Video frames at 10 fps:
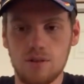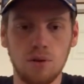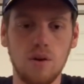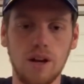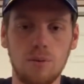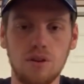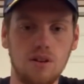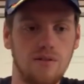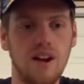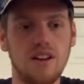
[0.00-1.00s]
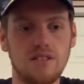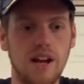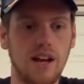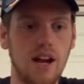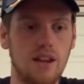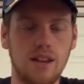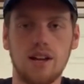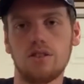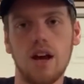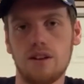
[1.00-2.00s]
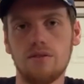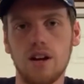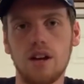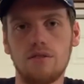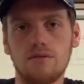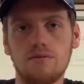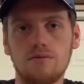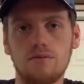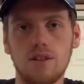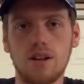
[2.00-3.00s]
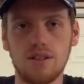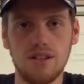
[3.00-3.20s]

blowing up in their face, and I kind of think it's kind of funny, because